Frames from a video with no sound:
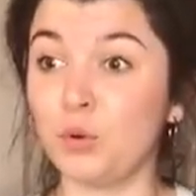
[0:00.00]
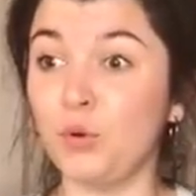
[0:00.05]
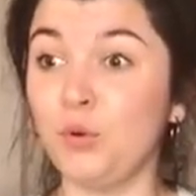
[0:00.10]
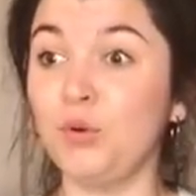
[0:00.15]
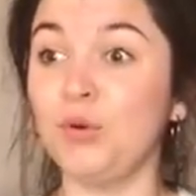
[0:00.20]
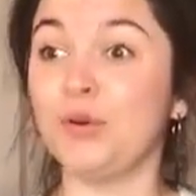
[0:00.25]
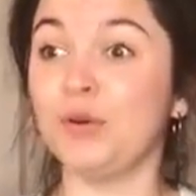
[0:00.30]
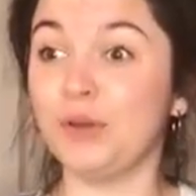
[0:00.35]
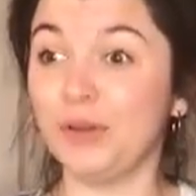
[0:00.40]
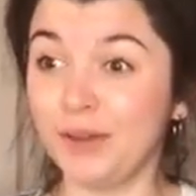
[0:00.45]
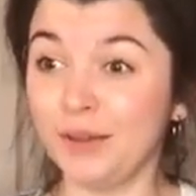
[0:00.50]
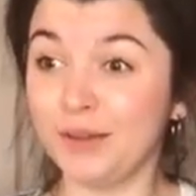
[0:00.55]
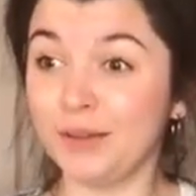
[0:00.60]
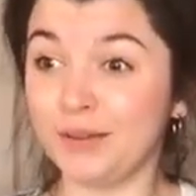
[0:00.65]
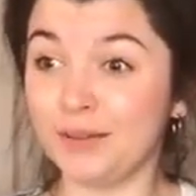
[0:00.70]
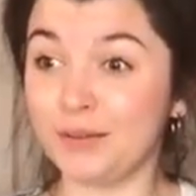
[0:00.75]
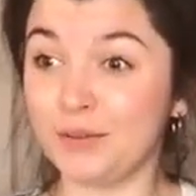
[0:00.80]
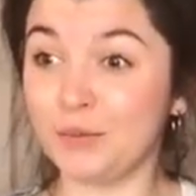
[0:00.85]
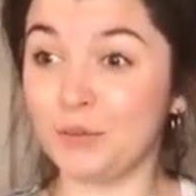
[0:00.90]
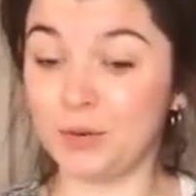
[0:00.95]
Want
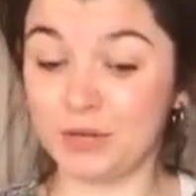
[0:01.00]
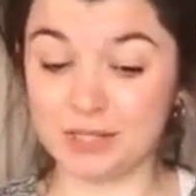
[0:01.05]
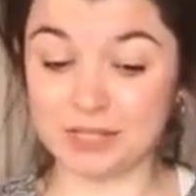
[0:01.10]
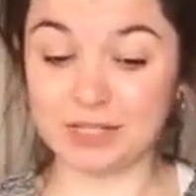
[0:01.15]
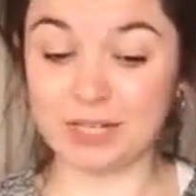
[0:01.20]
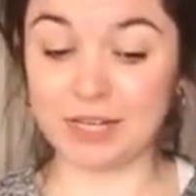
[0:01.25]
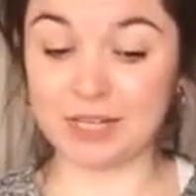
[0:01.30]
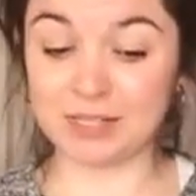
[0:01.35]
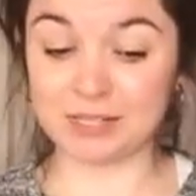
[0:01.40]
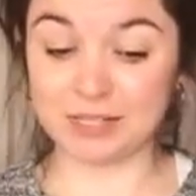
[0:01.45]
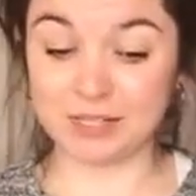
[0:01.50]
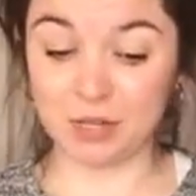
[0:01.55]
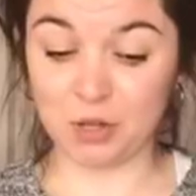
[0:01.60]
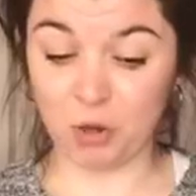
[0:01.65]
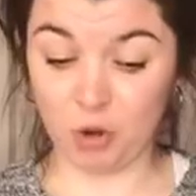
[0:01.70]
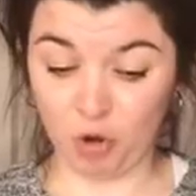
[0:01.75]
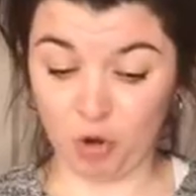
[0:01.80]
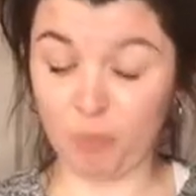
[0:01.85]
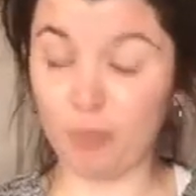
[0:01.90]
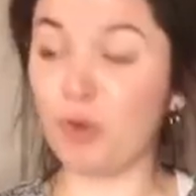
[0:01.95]
to test a
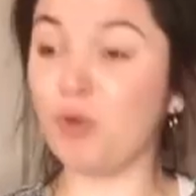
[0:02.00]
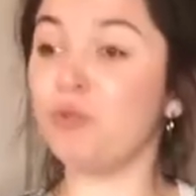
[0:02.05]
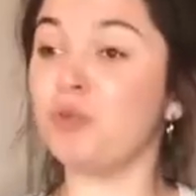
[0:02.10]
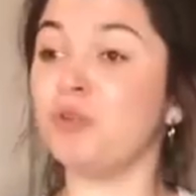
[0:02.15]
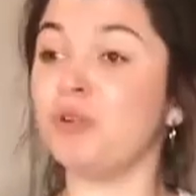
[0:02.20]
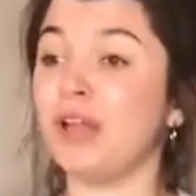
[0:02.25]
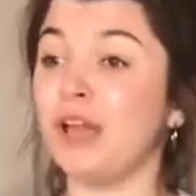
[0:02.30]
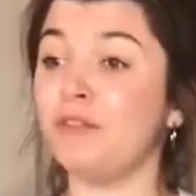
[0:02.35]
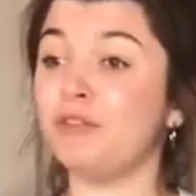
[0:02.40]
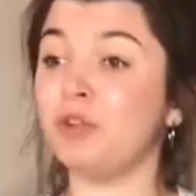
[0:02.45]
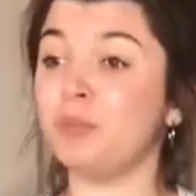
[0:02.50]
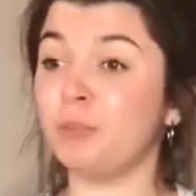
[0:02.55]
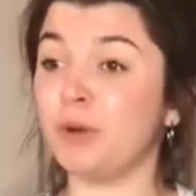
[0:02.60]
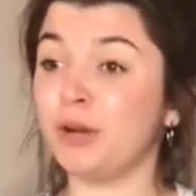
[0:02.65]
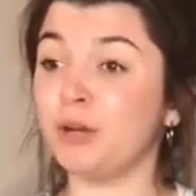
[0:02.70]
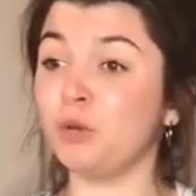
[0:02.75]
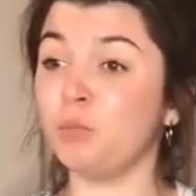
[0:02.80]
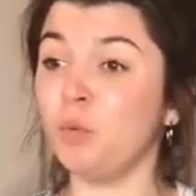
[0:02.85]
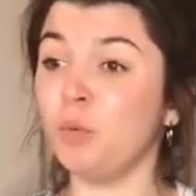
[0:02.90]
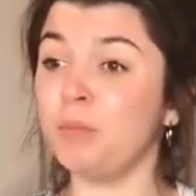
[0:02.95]
hormonal, heavily
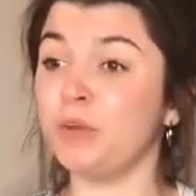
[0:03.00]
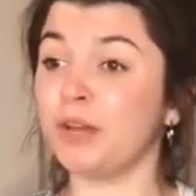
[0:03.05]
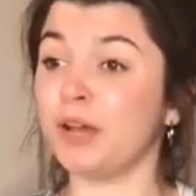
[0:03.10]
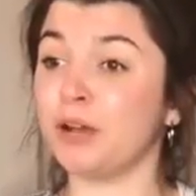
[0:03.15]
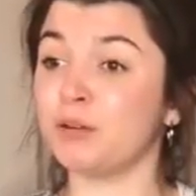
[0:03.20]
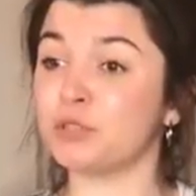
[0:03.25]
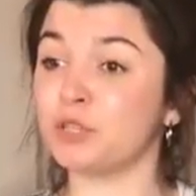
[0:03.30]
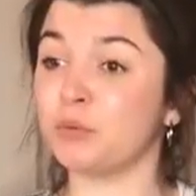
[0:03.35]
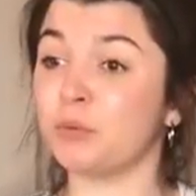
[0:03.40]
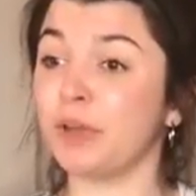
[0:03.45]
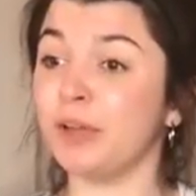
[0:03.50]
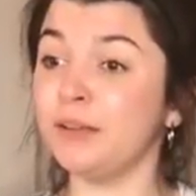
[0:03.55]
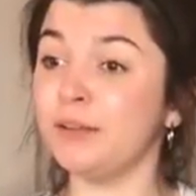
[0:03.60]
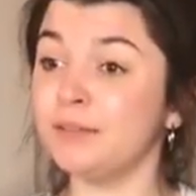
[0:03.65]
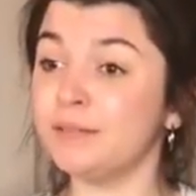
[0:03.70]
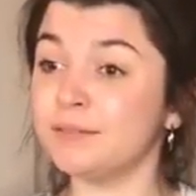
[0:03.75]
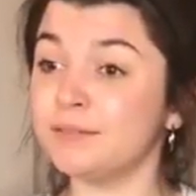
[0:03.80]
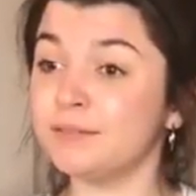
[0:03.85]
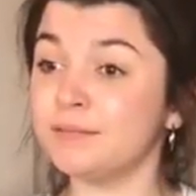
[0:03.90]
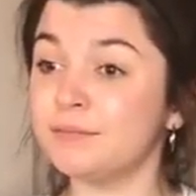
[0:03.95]
pregnant woman now, do we?
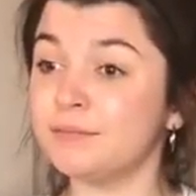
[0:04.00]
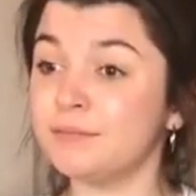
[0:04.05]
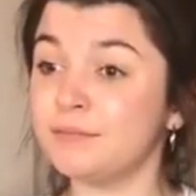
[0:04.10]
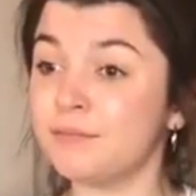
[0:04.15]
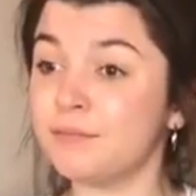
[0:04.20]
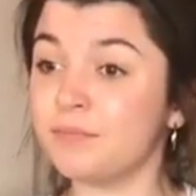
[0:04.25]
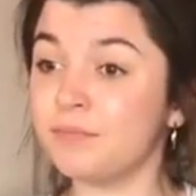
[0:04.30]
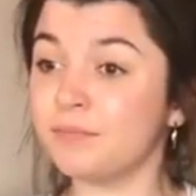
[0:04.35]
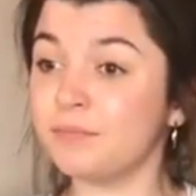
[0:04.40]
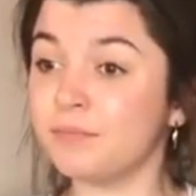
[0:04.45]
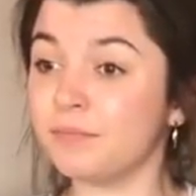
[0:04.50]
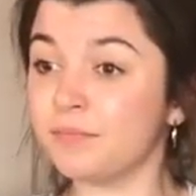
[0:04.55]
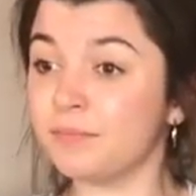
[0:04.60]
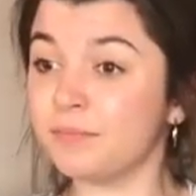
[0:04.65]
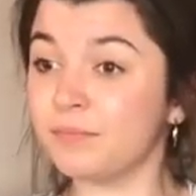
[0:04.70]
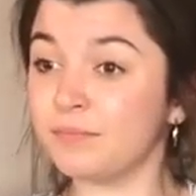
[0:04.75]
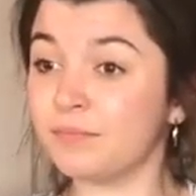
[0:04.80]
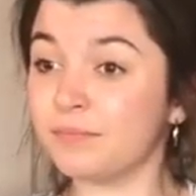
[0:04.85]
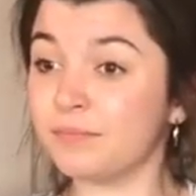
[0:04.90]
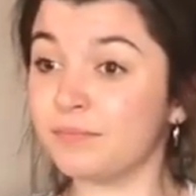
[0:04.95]

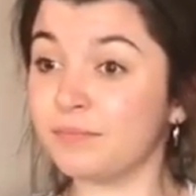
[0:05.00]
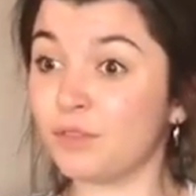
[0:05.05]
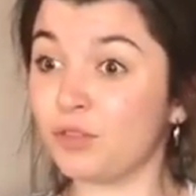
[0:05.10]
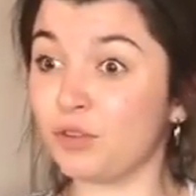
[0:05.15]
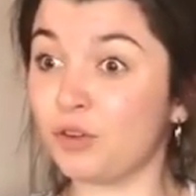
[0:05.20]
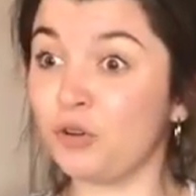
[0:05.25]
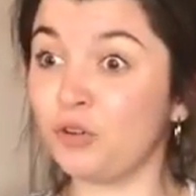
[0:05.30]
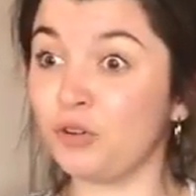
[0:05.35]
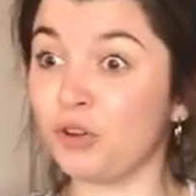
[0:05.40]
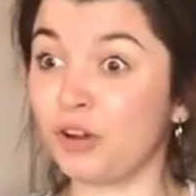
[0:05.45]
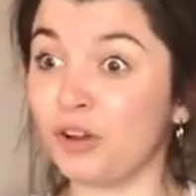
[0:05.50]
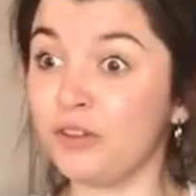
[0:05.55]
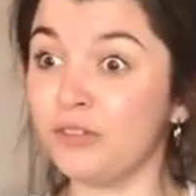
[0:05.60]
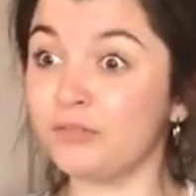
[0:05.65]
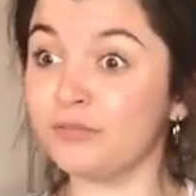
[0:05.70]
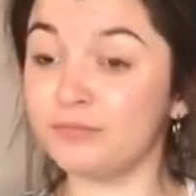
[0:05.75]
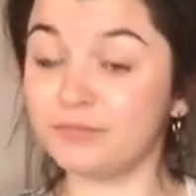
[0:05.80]
Thought not.